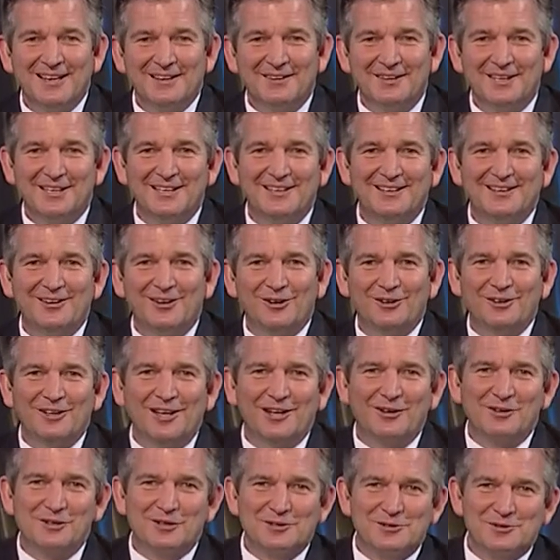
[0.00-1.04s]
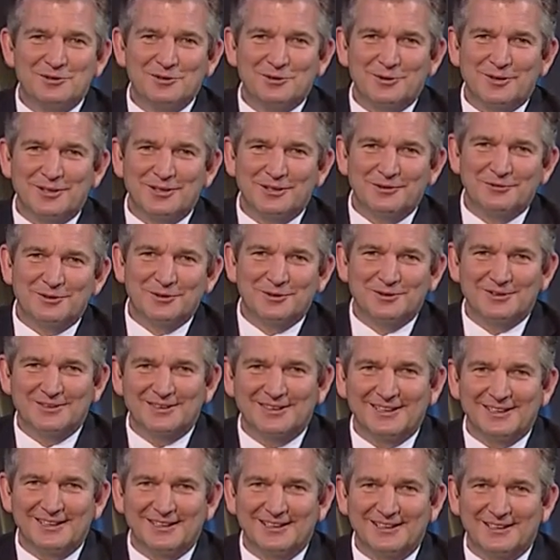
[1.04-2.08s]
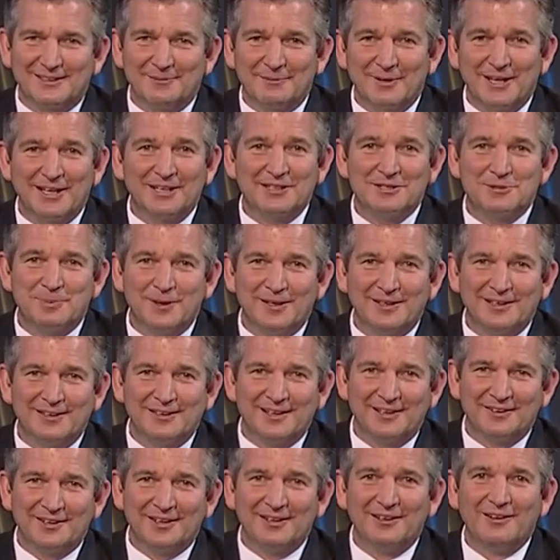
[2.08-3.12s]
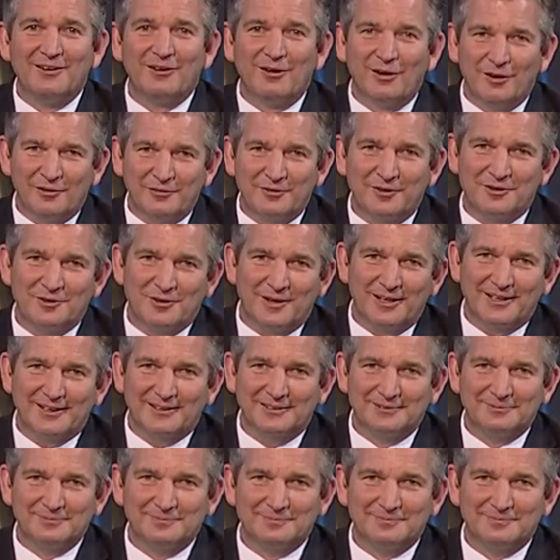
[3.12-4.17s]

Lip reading: The ongoing story of Gordon Cunningham. That has been another Off the Track.